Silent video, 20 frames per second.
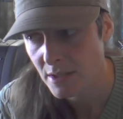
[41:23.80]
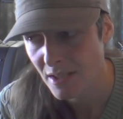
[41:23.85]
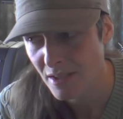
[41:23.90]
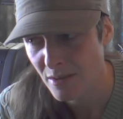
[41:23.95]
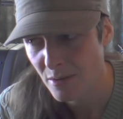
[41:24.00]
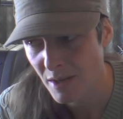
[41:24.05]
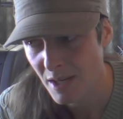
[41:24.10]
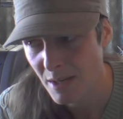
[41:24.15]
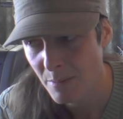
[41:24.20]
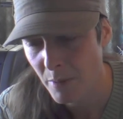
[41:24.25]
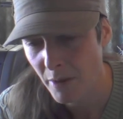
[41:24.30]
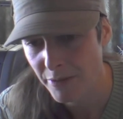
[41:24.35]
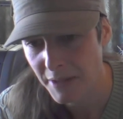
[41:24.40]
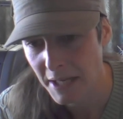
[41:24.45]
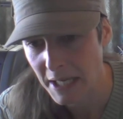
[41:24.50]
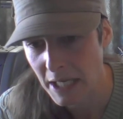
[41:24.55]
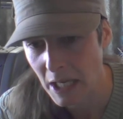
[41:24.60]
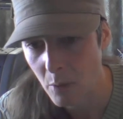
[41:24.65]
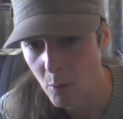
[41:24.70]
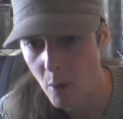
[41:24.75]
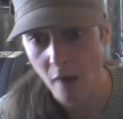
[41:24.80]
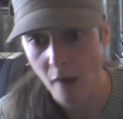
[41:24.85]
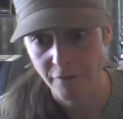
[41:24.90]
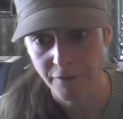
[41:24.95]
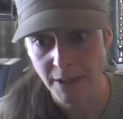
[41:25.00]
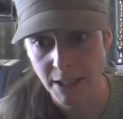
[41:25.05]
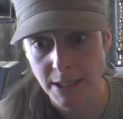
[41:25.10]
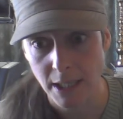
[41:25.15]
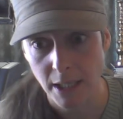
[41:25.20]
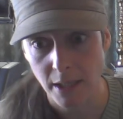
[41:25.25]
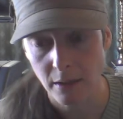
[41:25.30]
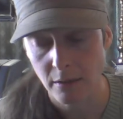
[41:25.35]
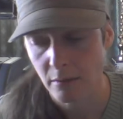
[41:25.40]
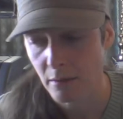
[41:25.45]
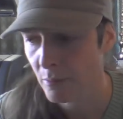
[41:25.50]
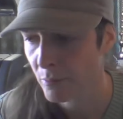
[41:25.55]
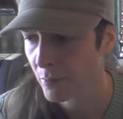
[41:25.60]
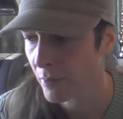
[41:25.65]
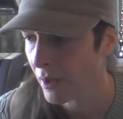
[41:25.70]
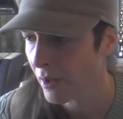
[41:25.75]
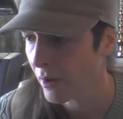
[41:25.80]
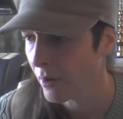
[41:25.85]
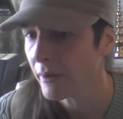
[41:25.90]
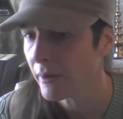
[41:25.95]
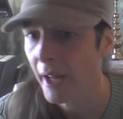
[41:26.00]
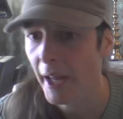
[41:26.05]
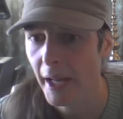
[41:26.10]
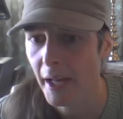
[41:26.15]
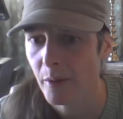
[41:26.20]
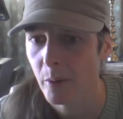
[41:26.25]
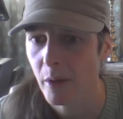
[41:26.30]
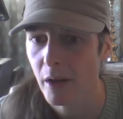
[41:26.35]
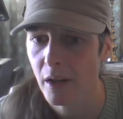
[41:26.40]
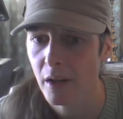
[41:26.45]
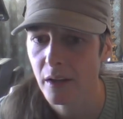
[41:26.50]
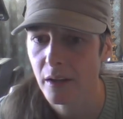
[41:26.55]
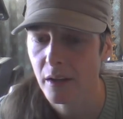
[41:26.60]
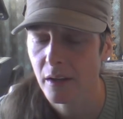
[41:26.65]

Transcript: that you keep on thinking, well, I'll fix it. Well, okay, well,